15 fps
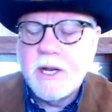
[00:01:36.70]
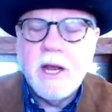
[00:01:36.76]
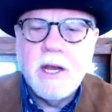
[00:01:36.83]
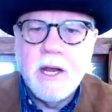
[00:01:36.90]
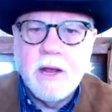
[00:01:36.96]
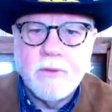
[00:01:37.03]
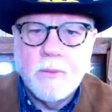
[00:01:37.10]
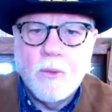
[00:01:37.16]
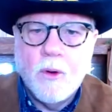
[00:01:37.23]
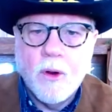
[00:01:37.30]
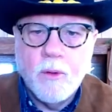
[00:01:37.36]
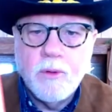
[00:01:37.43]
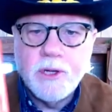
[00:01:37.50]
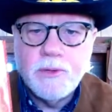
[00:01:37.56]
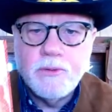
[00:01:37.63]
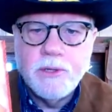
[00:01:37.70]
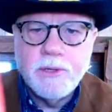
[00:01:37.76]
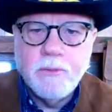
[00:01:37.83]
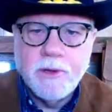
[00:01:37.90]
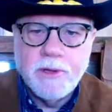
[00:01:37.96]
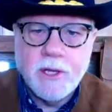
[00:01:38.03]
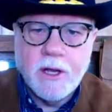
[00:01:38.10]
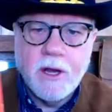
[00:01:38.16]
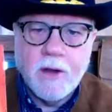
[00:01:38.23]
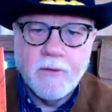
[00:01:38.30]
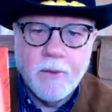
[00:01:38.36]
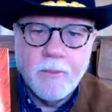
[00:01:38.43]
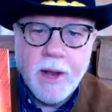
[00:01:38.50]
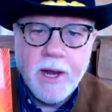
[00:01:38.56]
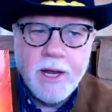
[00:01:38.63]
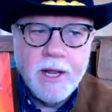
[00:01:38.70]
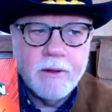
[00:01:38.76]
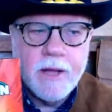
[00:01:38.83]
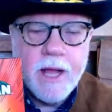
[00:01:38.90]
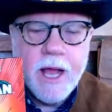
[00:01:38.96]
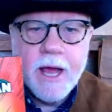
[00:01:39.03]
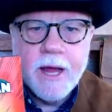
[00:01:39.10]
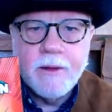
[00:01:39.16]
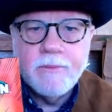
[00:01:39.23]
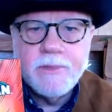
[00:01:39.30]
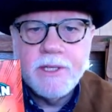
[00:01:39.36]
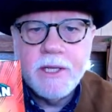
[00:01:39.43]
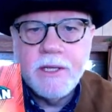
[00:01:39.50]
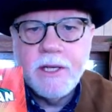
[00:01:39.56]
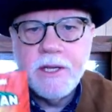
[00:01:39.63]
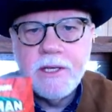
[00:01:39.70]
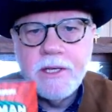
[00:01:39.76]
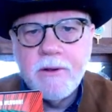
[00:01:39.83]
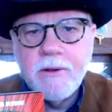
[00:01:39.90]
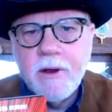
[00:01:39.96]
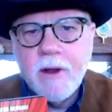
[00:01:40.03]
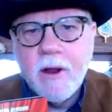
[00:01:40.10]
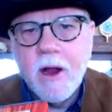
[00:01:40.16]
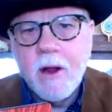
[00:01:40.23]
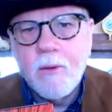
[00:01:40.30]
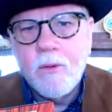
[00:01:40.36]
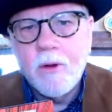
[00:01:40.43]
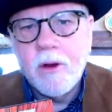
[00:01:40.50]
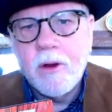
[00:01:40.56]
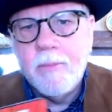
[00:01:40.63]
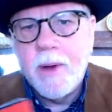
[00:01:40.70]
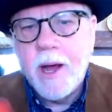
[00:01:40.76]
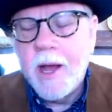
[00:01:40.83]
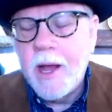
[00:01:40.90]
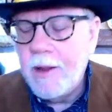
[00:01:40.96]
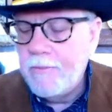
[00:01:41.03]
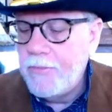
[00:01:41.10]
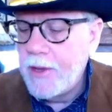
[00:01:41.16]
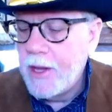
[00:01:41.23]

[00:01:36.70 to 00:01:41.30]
Nevermore, which was with the cover by Neil Adams and the interior artwork by